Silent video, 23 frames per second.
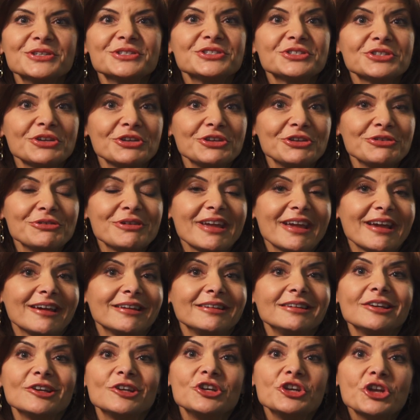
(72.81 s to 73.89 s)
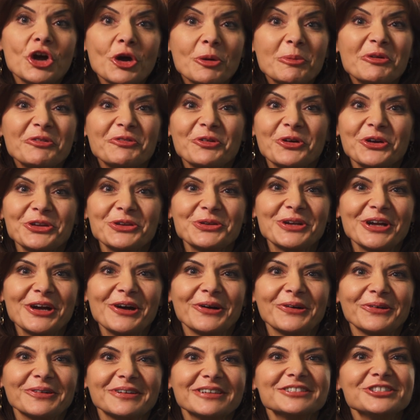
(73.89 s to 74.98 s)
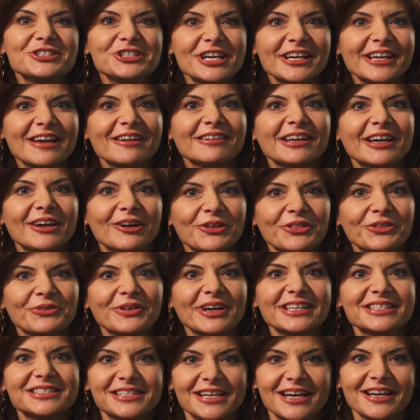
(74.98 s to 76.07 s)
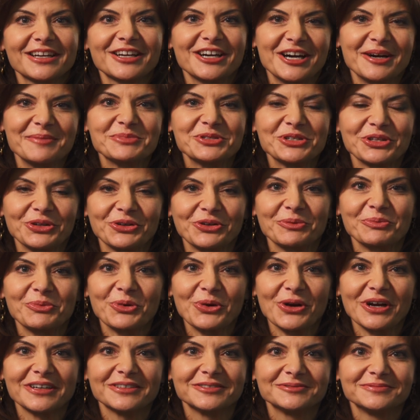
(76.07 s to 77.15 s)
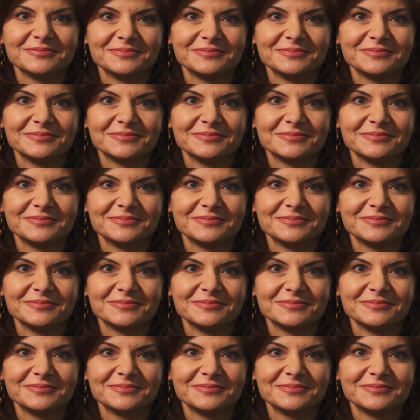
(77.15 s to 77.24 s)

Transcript: So you can know before you go. Check out healthgrades.com to learn more.